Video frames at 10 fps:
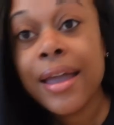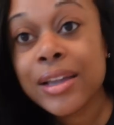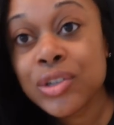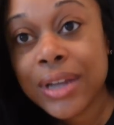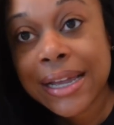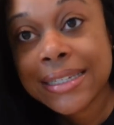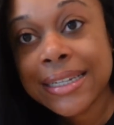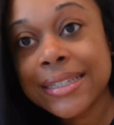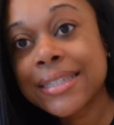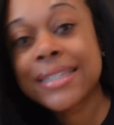as you guys
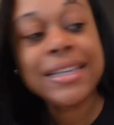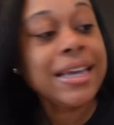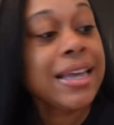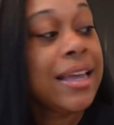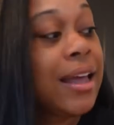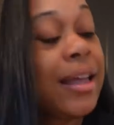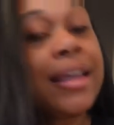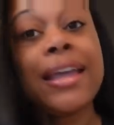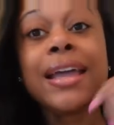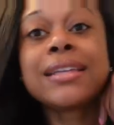can see
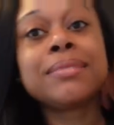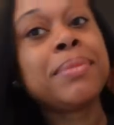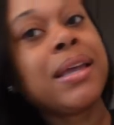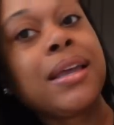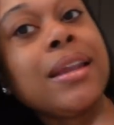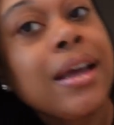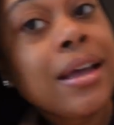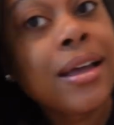it has been